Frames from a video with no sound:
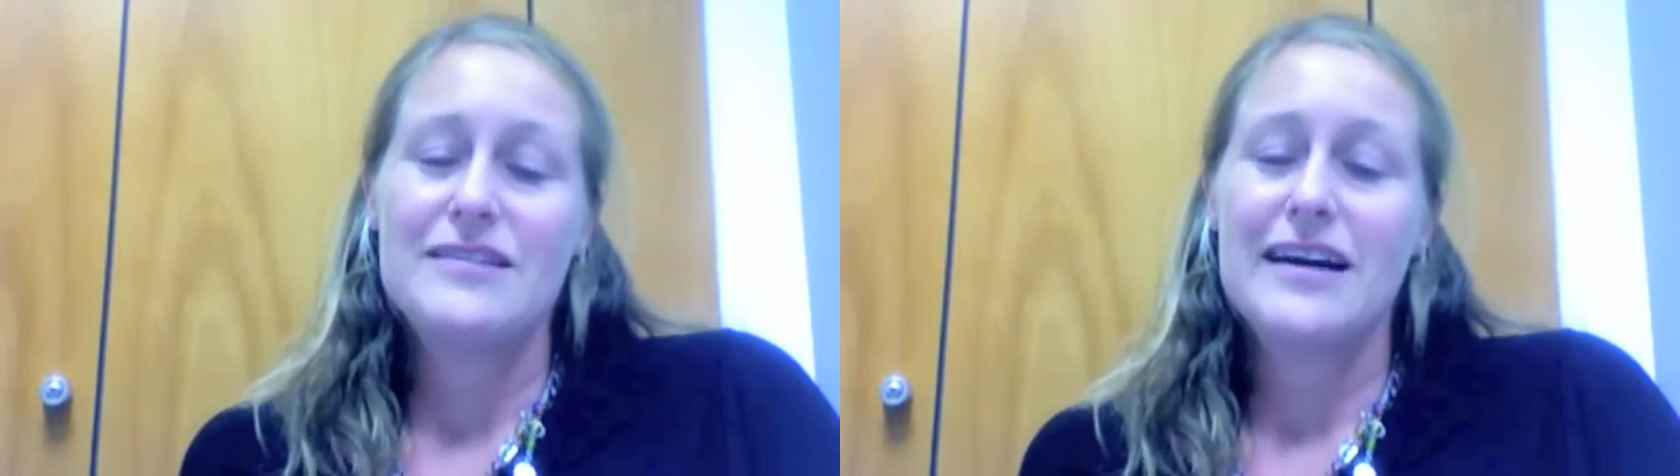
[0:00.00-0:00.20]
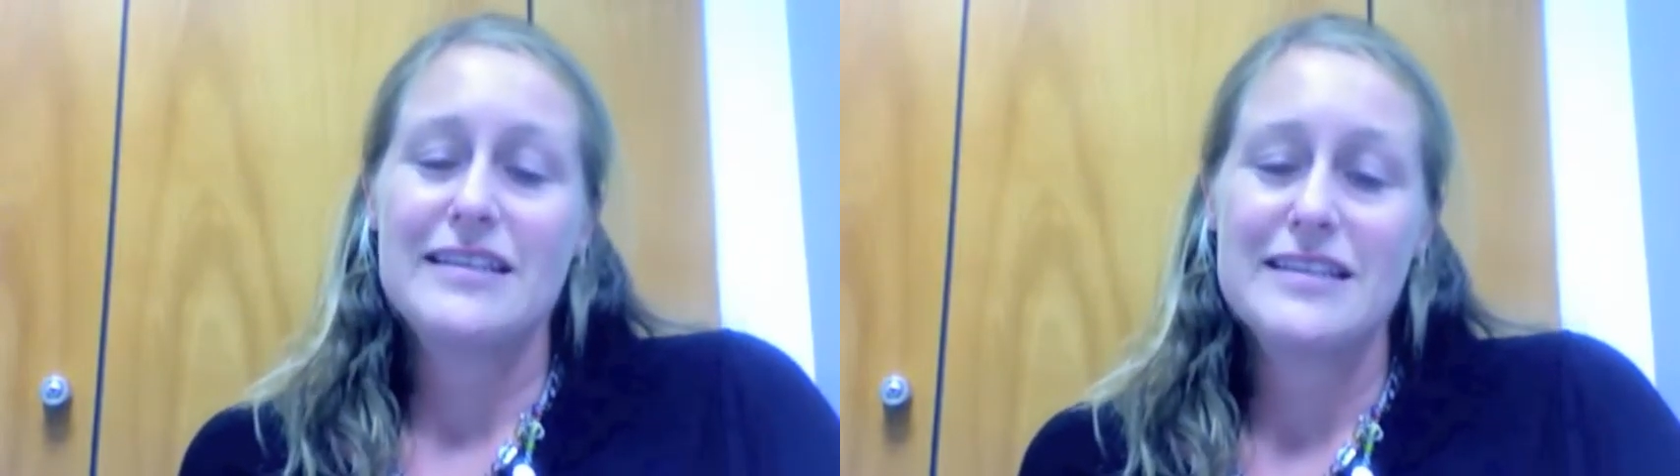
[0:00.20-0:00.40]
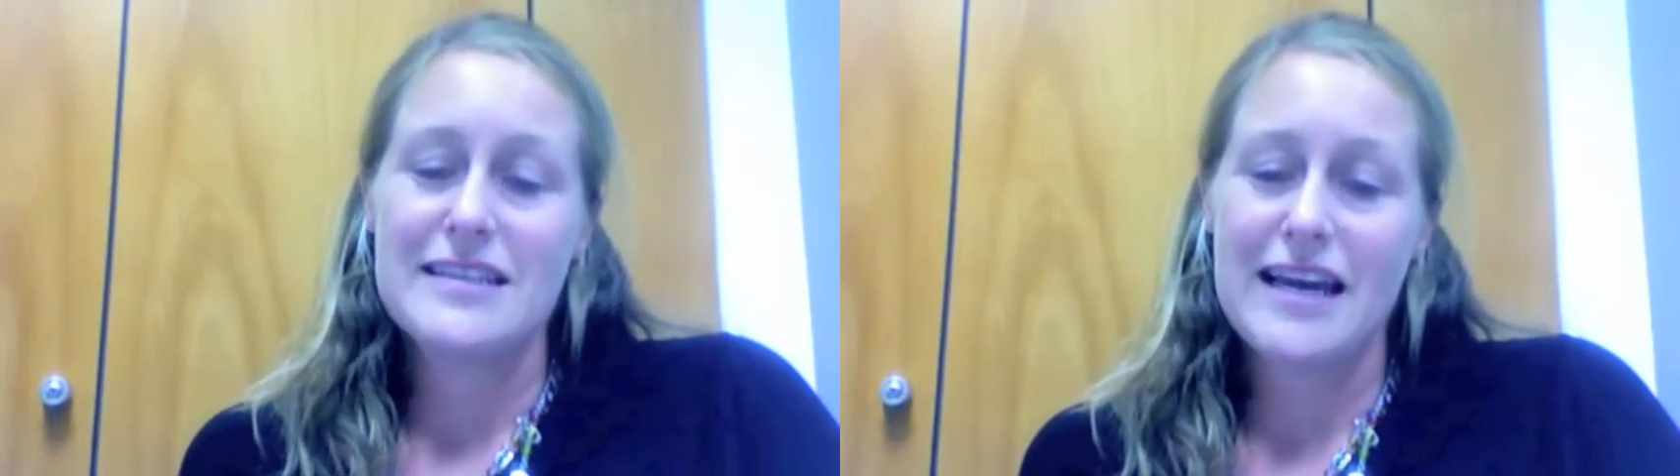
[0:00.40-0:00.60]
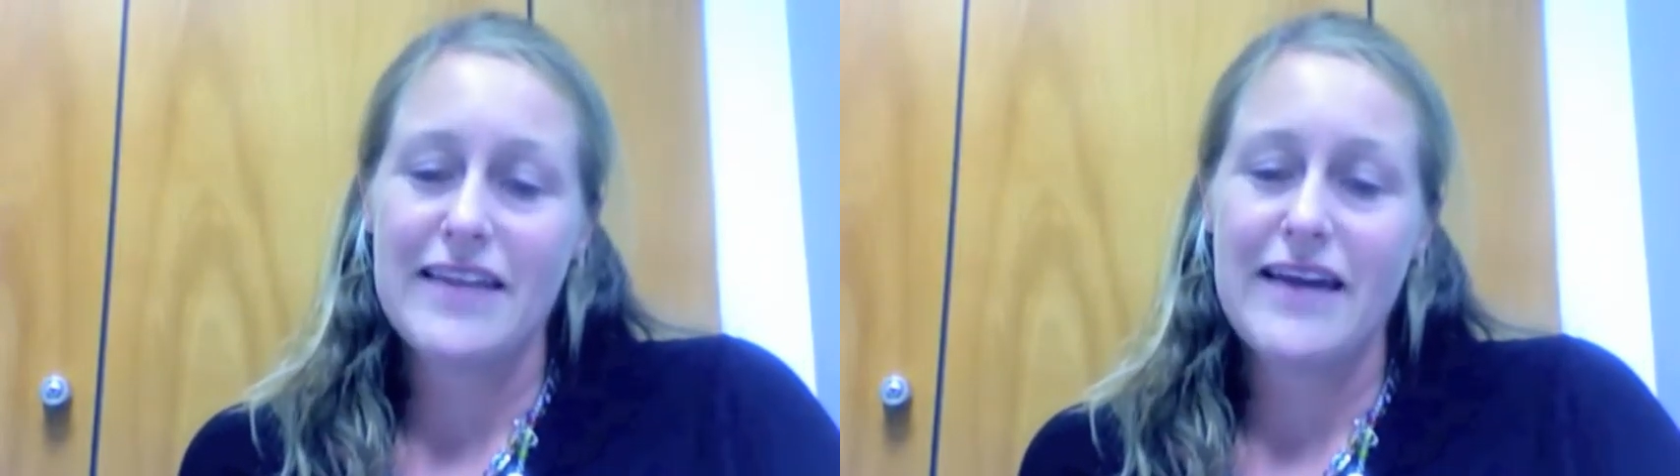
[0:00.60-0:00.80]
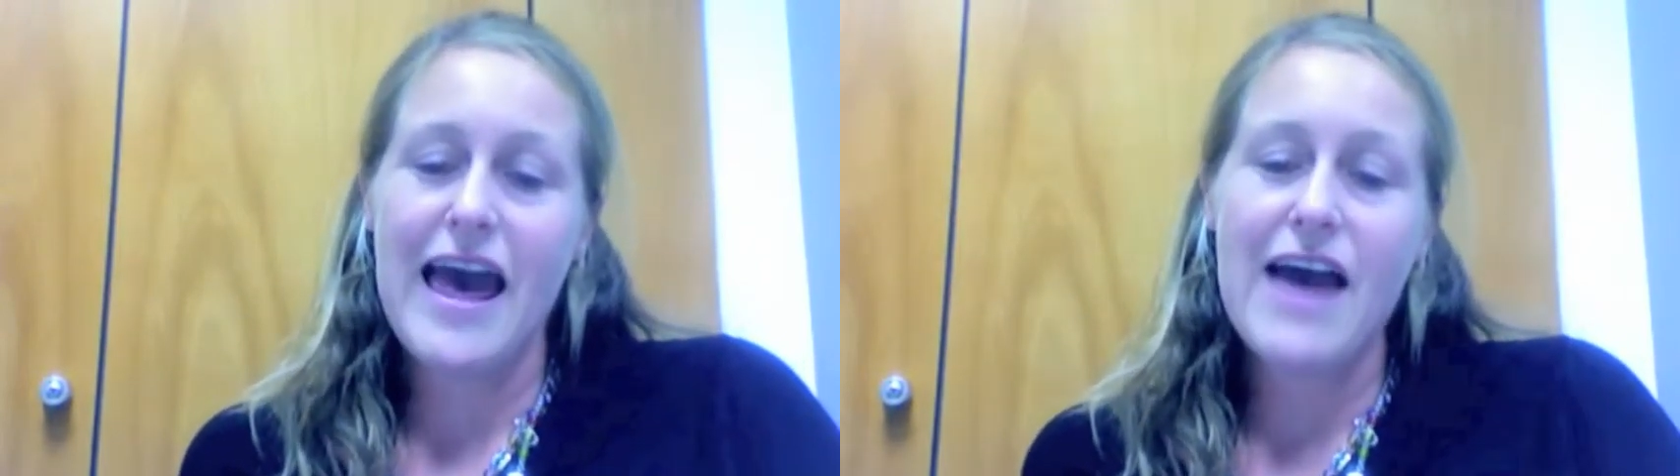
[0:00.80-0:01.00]
like to
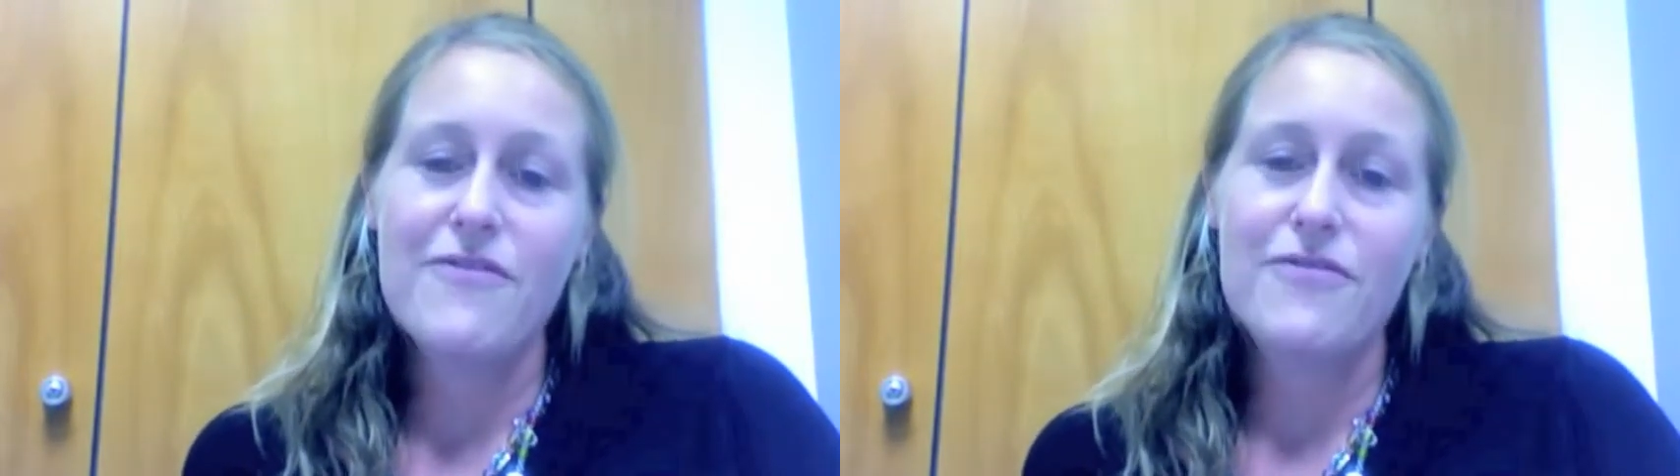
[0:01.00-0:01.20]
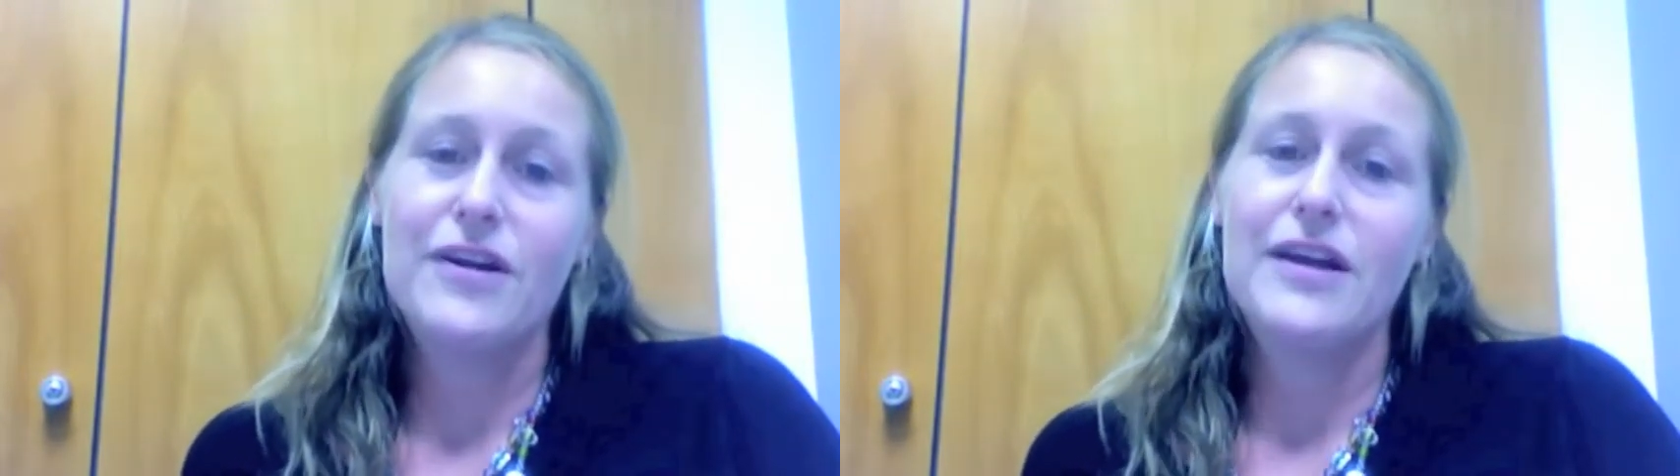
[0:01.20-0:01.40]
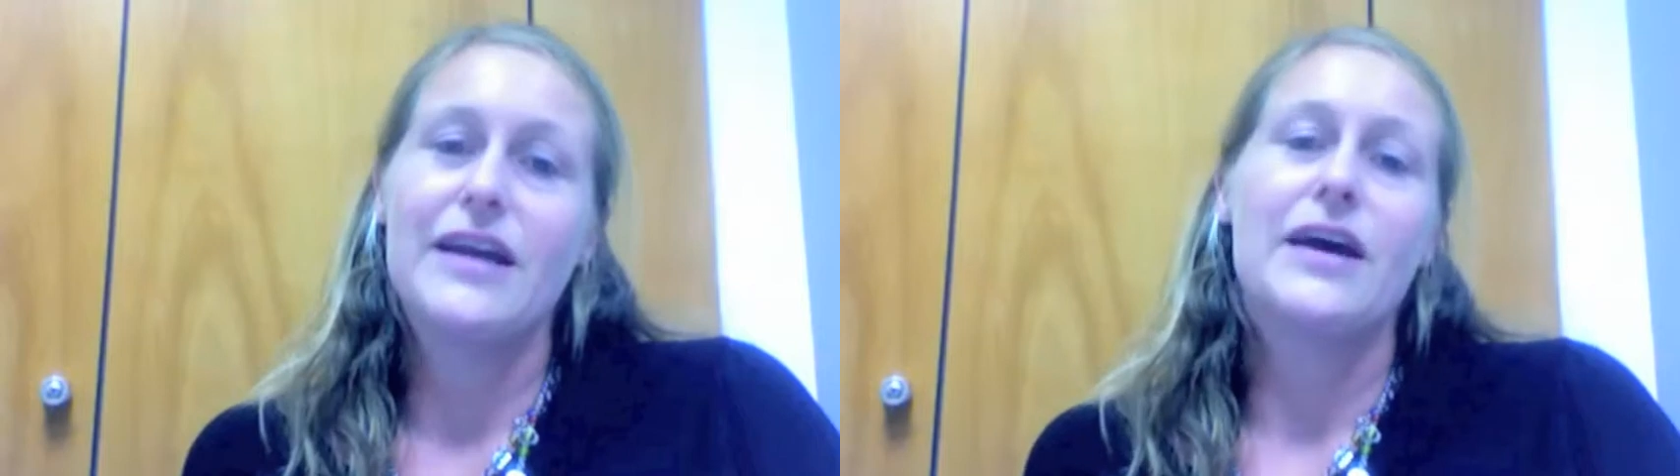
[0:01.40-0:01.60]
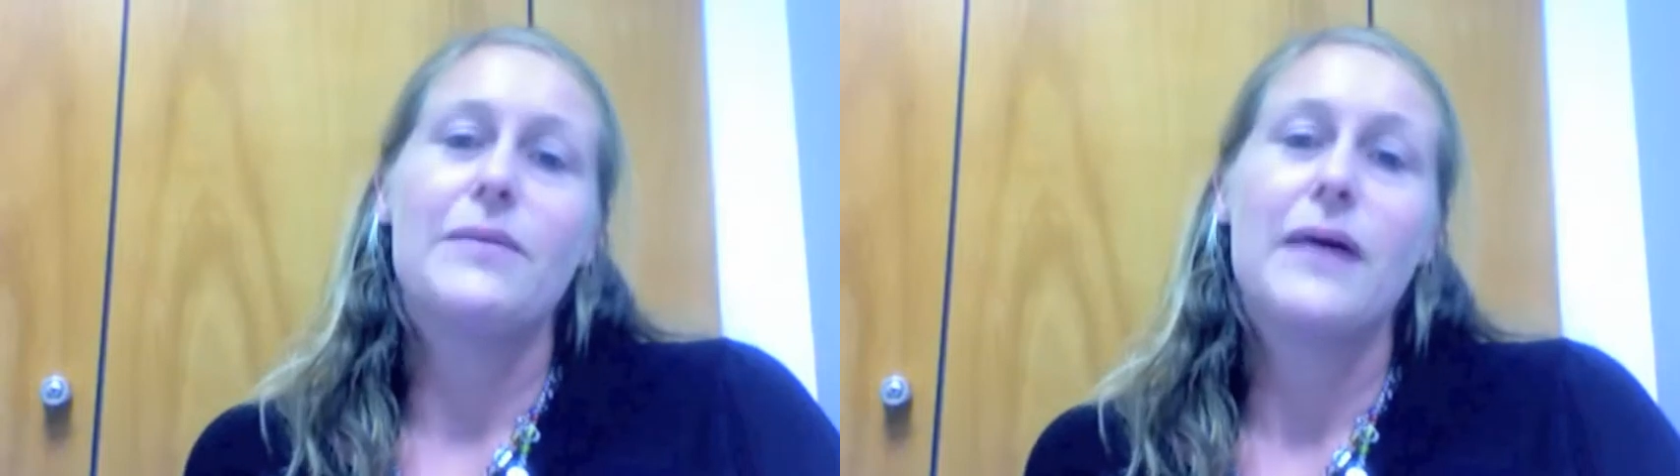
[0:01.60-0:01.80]
say that every